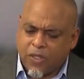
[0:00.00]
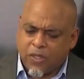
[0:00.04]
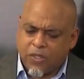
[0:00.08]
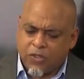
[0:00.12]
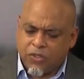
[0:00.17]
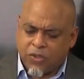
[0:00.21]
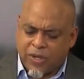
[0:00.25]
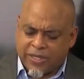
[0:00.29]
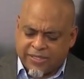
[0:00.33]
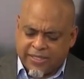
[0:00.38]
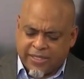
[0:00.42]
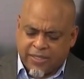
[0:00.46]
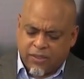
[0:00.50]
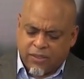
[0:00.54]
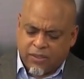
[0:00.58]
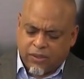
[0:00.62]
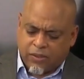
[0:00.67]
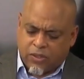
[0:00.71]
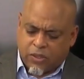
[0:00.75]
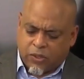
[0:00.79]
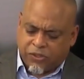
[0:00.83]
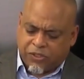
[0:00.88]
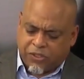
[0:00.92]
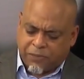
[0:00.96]
So I said
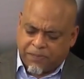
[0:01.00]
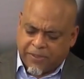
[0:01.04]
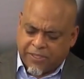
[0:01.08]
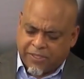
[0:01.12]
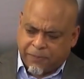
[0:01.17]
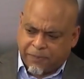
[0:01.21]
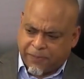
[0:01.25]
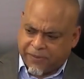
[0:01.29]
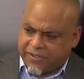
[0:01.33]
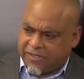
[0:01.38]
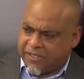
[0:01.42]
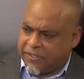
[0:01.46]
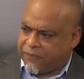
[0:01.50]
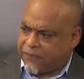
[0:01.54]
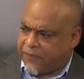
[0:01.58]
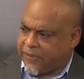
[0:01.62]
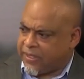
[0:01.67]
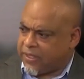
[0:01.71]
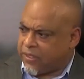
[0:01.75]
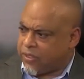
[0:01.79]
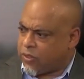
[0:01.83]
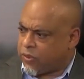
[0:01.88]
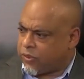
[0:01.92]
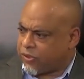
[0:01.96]
goals should be specific
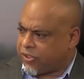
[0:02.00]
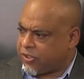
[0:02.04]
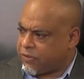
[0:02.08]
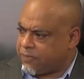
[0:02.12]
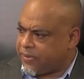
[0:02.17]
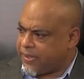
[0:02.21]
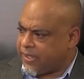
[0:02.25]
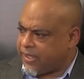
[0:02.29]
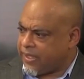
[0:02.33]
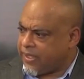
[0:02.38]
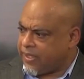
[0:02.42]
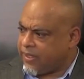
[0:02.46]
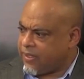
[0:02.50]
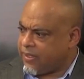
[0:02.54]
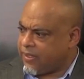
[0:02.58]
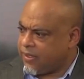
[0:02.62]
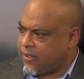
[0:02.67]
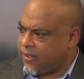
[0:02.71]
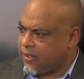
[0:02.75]
and goals should be